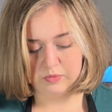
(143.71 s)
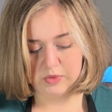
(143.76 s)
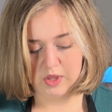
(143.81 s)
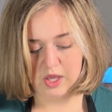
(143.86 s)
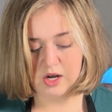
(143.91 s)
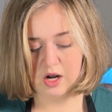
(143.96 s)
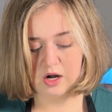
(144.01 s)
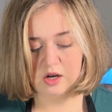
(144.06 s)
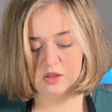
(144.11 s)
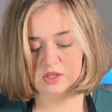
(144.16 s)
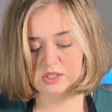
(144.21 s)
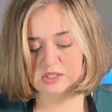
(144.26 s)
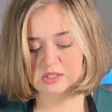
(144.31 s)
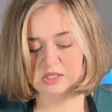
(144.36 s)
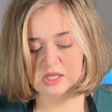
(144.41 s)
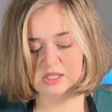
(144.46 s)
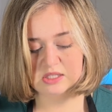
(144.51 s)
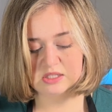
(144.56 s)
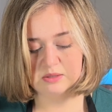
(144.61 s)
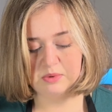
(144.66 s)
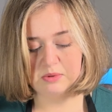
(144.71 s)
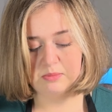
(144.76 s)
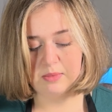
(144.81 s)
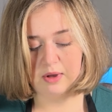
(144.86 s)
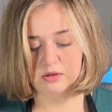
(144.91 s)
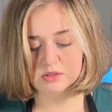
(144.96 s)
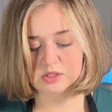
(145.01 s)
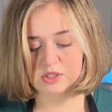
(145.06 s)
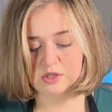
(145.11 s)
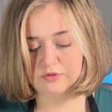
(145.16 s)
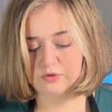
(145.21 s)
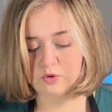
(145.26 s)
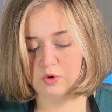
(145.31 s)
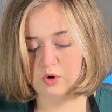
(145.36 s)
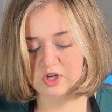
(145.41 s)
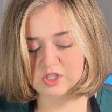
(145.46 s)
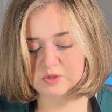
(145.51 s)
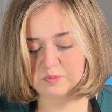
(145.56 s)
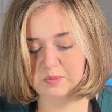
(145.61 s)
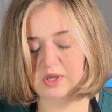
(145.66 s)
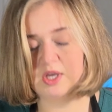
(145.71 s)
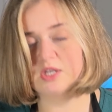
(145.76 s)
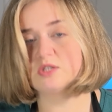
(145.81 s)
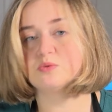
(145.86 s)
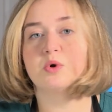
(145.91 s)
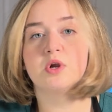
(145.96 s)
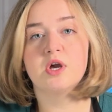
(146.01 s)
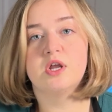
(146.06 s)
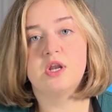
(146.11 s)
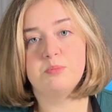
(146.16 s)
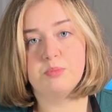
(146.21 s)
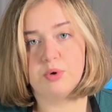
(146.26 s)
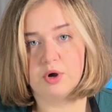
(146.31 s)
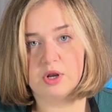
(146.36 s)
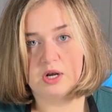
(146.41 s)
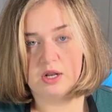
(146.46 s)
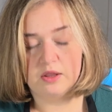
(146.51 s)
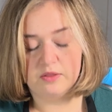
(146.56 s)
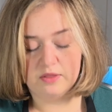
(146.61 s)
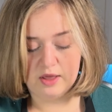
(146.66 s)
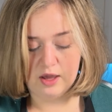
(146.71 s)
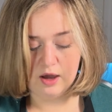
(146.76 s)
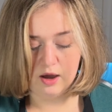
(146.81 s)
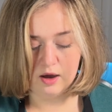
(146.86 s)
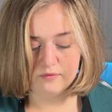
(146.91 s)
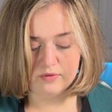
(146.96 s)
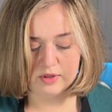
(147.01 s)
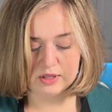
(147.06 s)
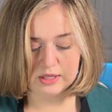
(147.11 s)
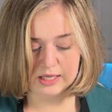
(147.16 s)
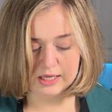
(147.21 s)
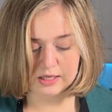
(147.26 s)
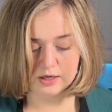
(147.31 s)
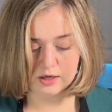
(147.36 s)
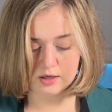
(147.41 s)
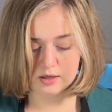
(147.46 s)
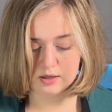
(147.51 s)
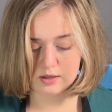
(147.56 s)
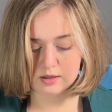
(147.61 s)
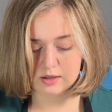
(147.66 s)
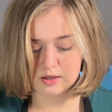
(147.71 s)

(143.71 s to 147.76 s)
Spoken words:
And none of this needs to be melted, of course, because we're gonna put it in the oven later.